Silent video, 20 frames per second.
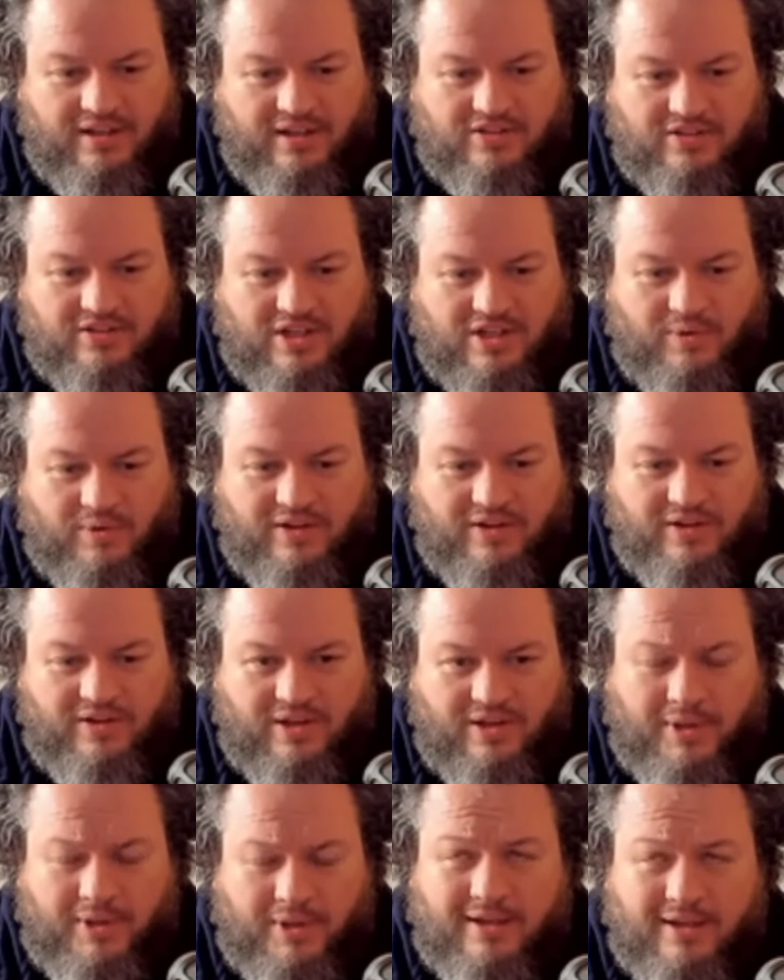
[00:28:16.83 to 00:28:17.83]
Is to say, well,
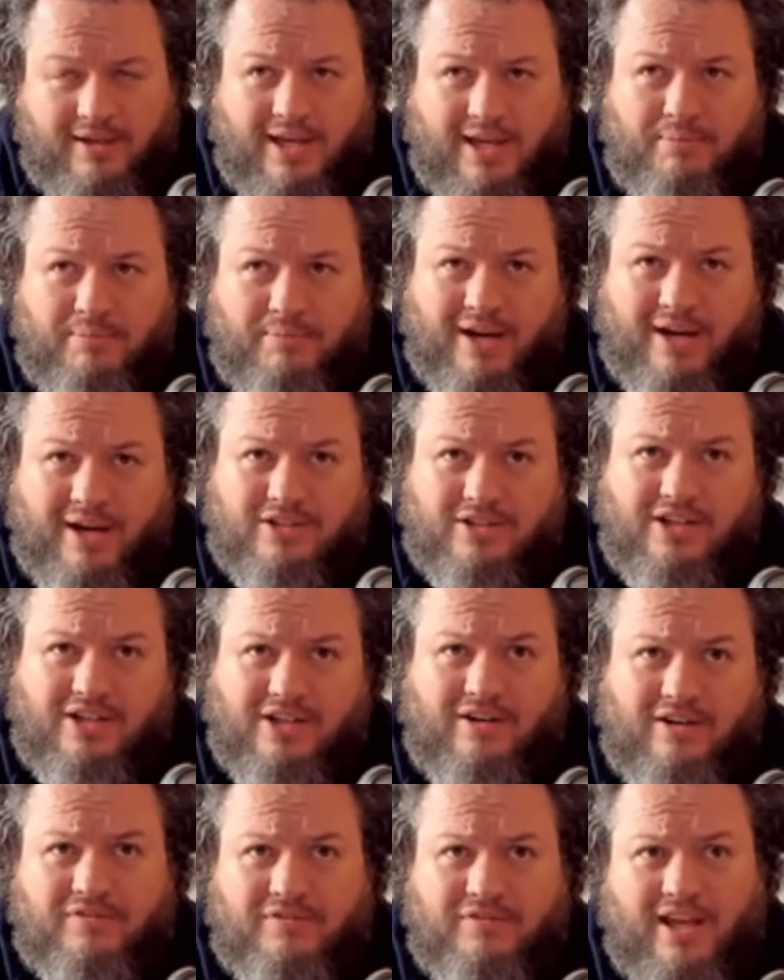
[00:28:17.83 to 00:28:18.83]
you can make a game by
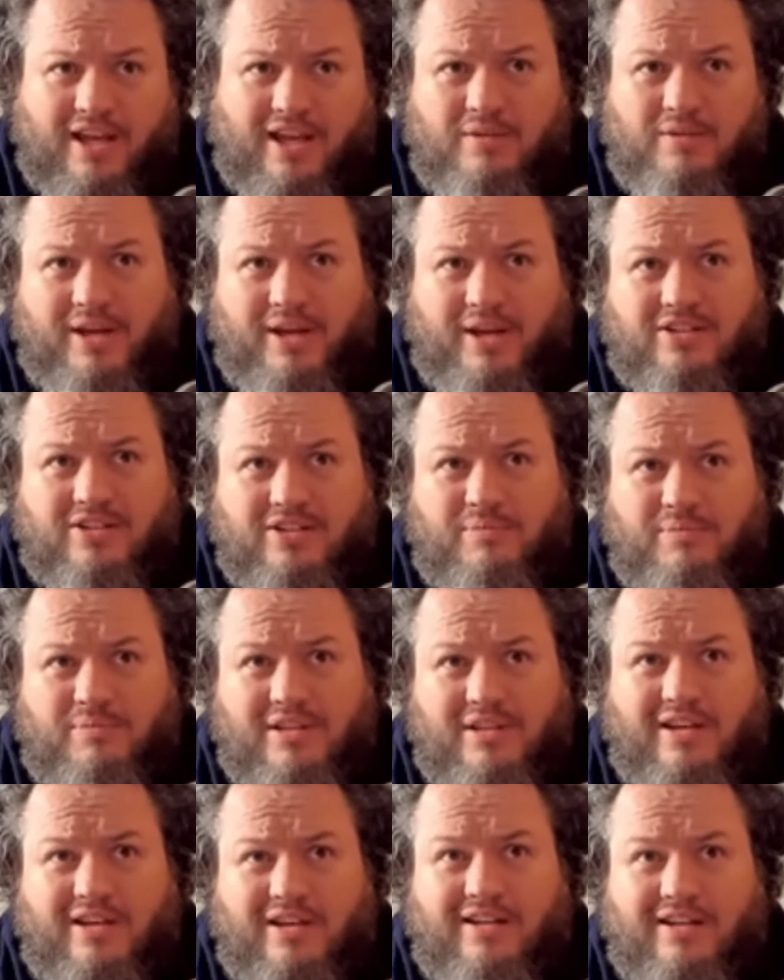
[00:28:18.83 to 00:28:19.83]
yourself. Can you make
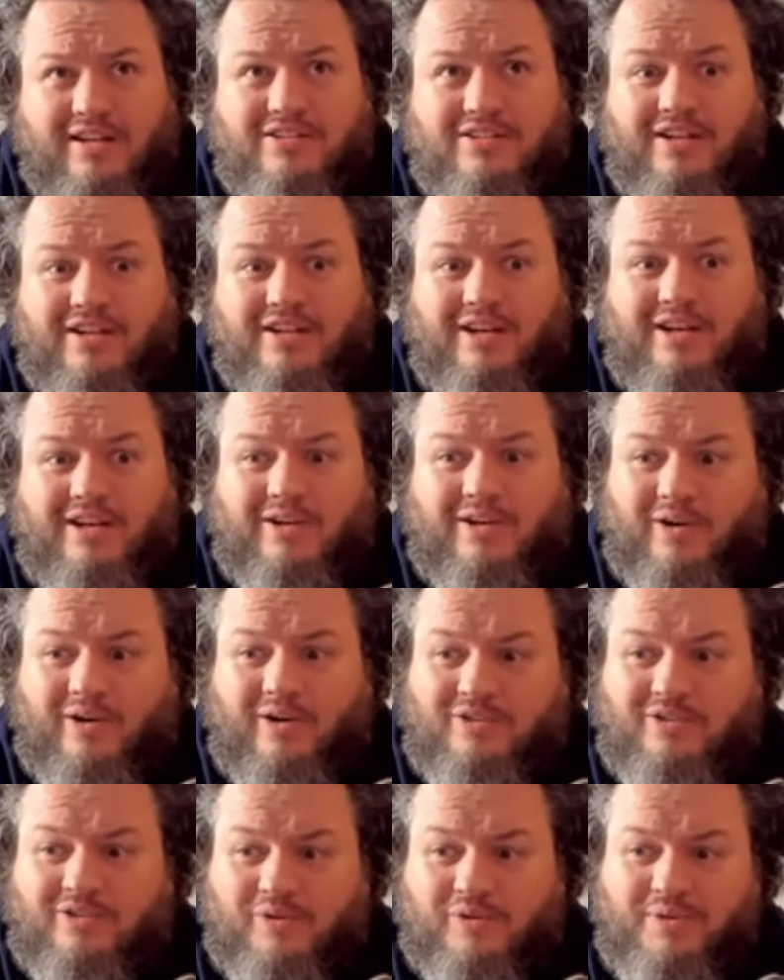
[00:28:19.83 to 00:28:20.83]
something that is
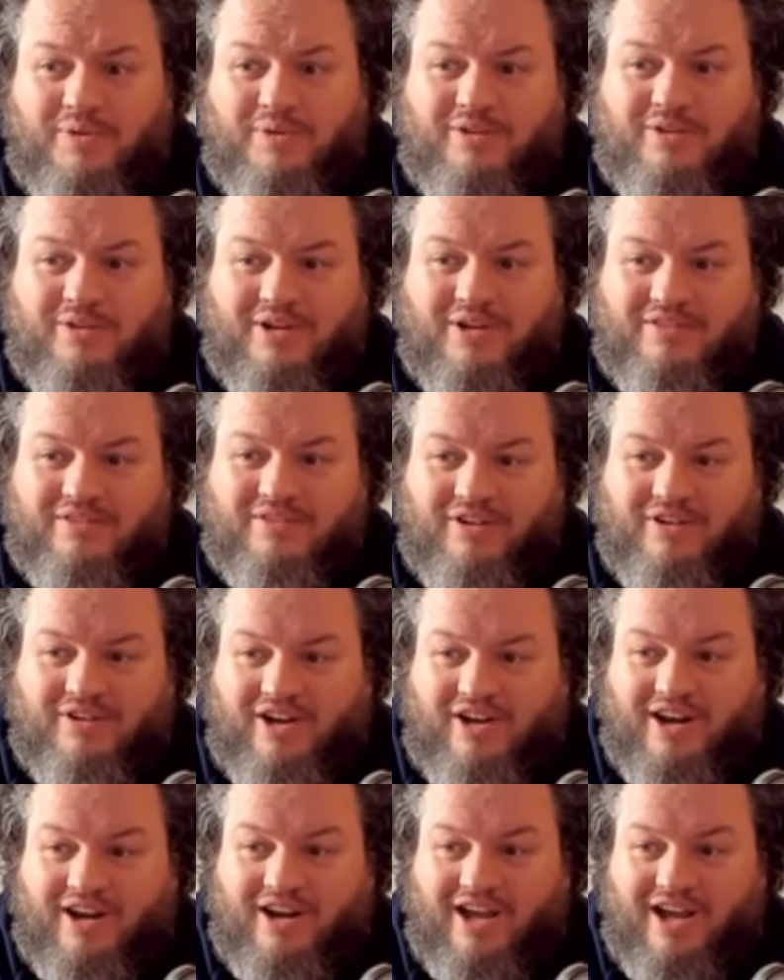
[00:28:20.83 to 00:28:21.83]
going to compete with
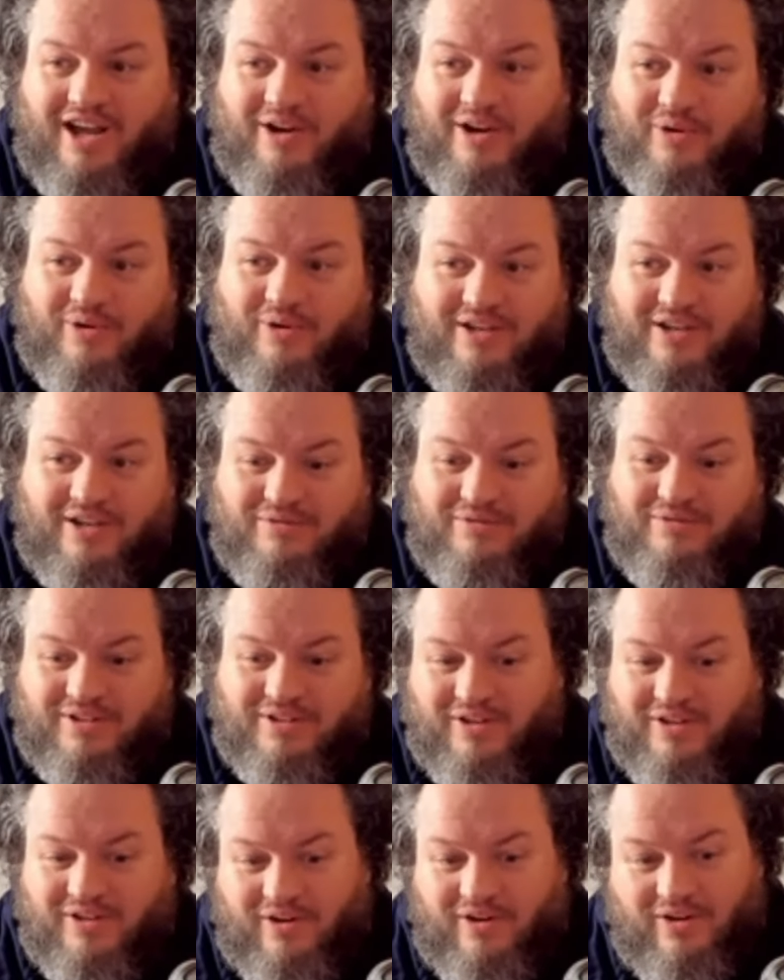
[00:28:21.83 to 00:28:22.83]
Valhalla or even,
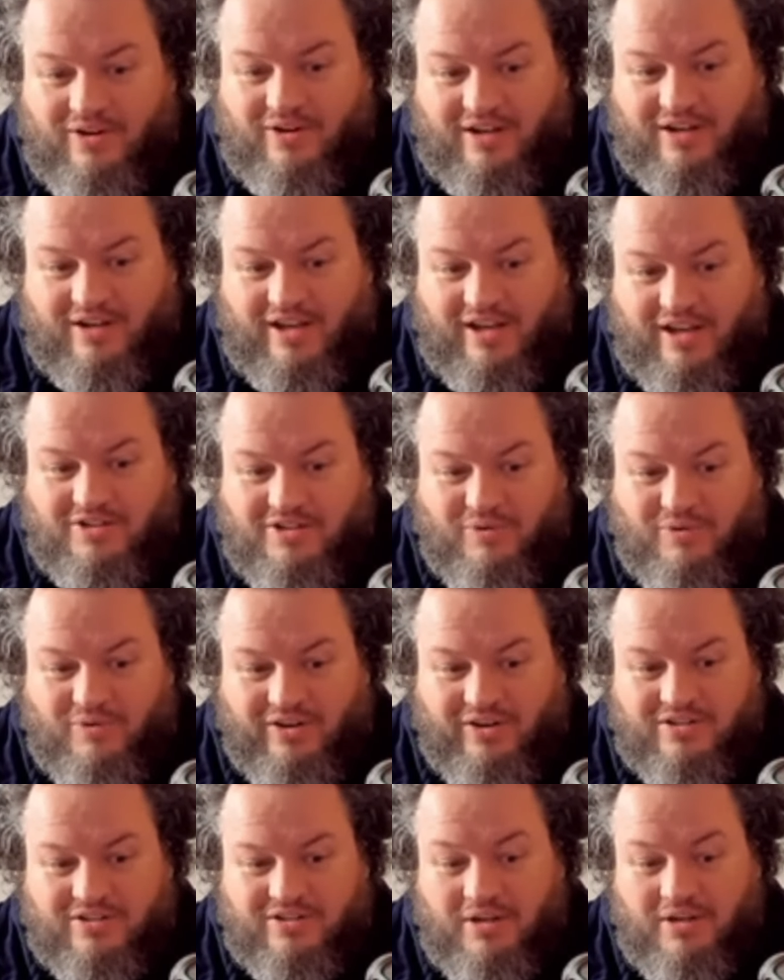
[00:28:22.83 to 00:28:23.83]
you know, Age of
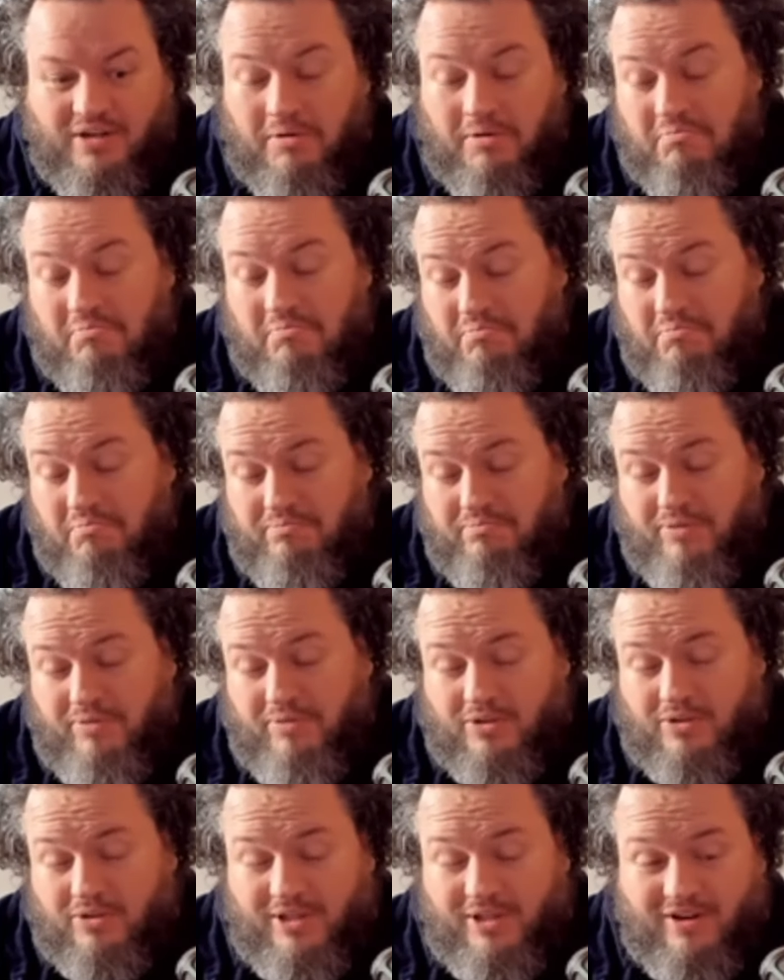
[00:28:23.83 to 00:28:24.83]
Wonders?
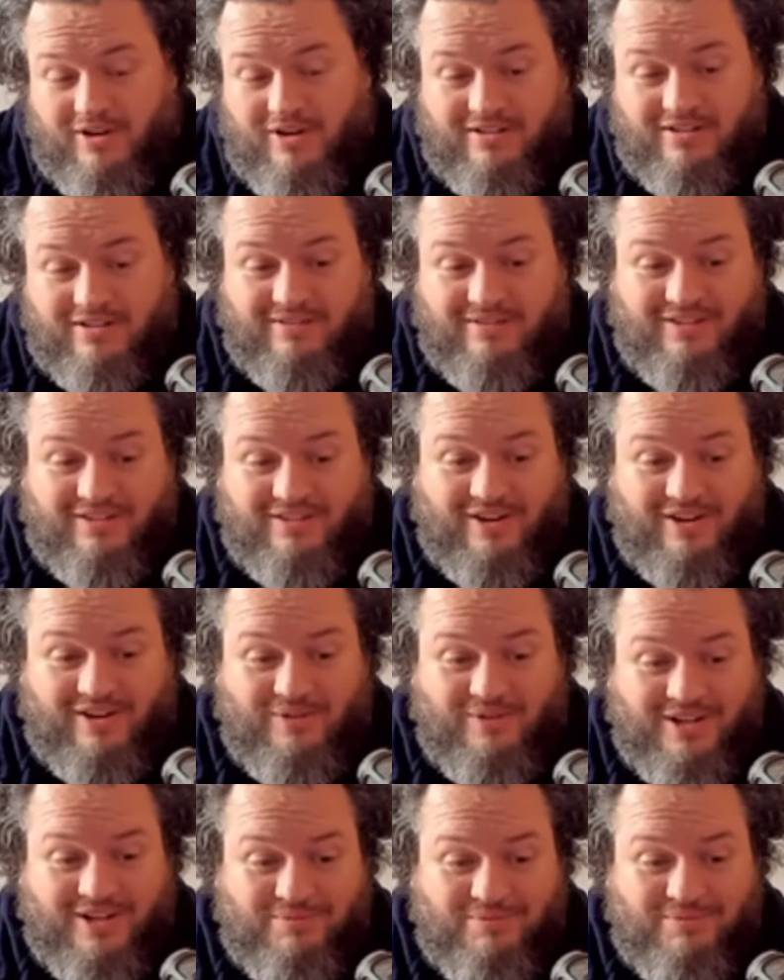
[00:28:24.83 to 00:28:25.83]
Possibly not. You
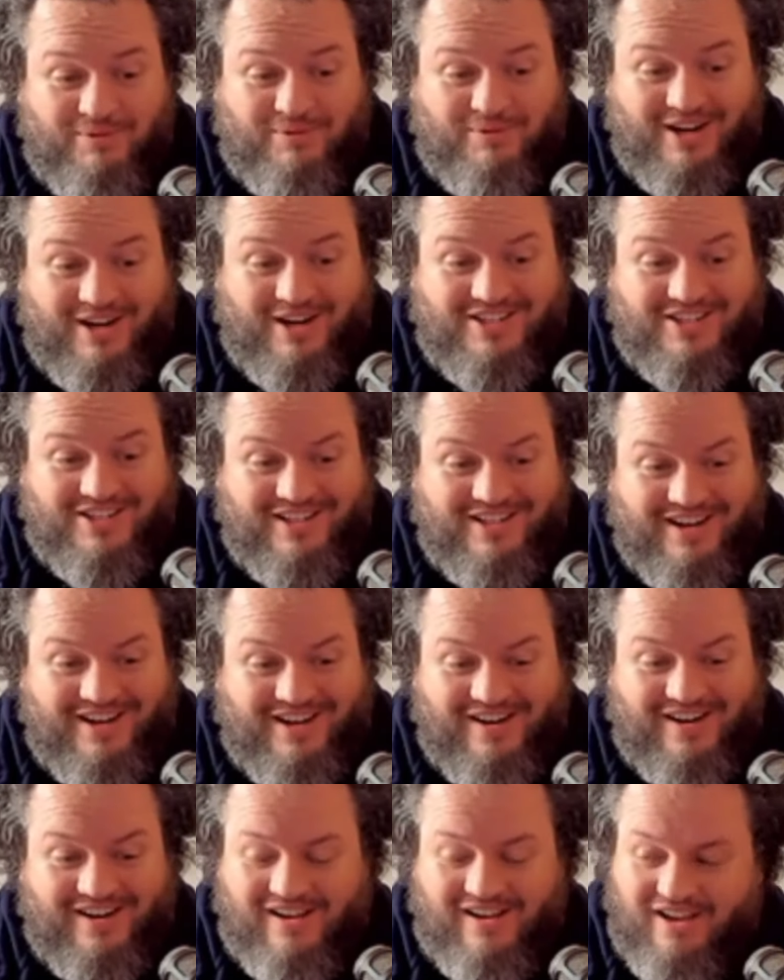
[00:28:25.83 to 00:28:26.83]
know, let's be realistic
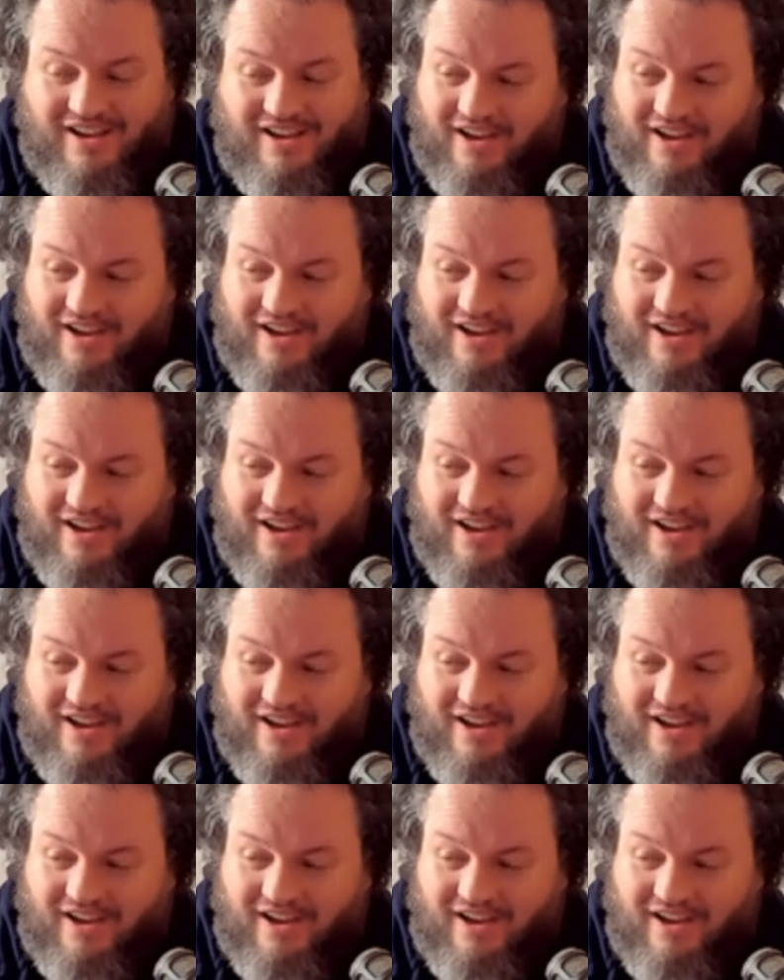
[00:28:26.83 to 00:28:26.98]
there.